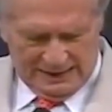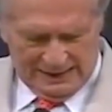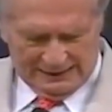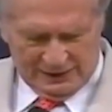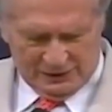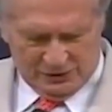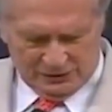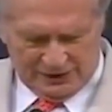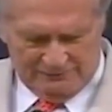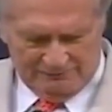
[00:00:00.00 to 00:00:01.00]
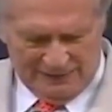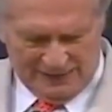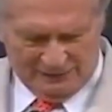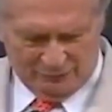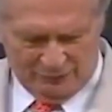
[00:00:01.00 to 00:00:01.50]
And he took him by
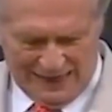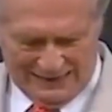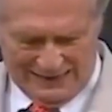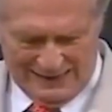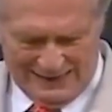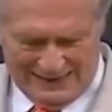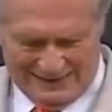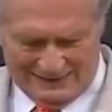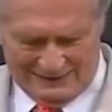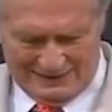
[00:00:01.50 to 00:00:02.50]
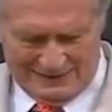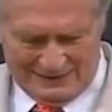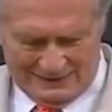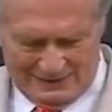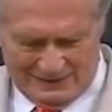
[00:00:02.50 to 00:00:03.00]
the right hand
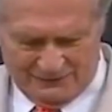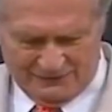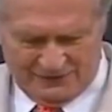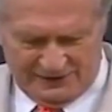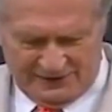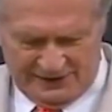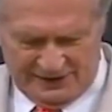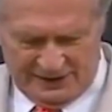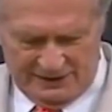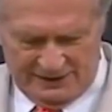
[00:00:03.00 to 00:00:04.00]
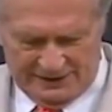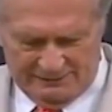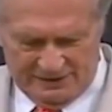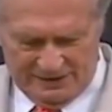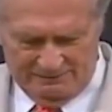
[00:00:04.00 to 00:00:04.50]
and lifted him,
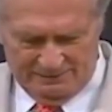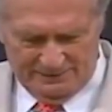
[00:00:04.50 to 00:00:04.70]
up.